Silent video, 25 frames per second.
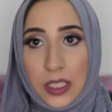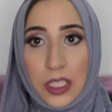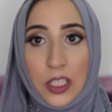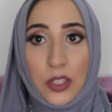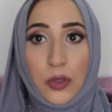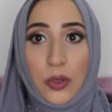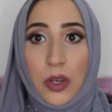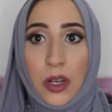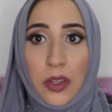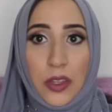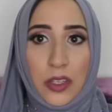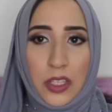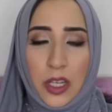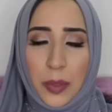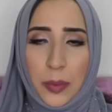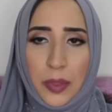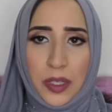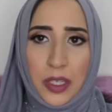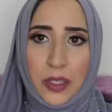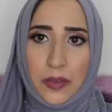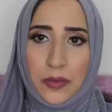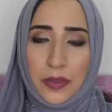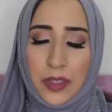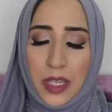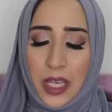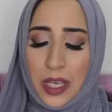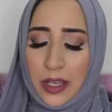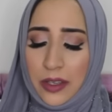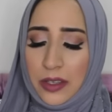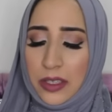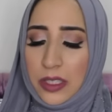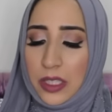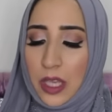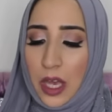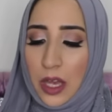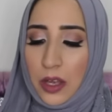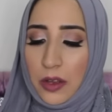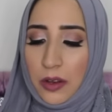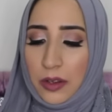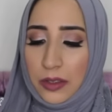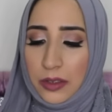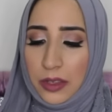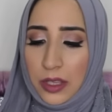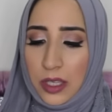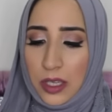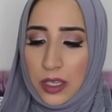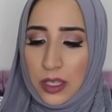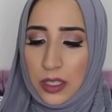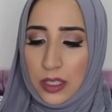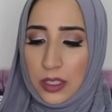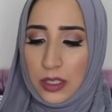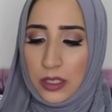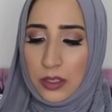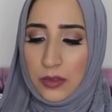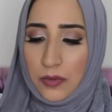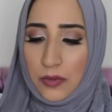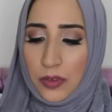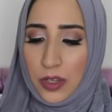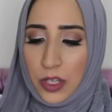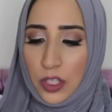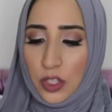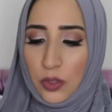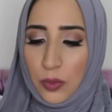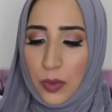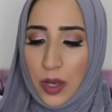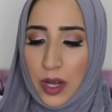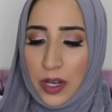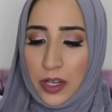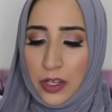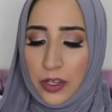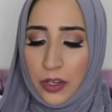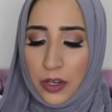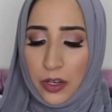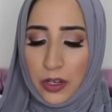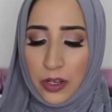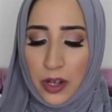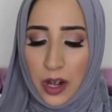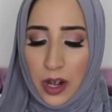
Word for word: Since we're on the topic of nails, I got this French manicure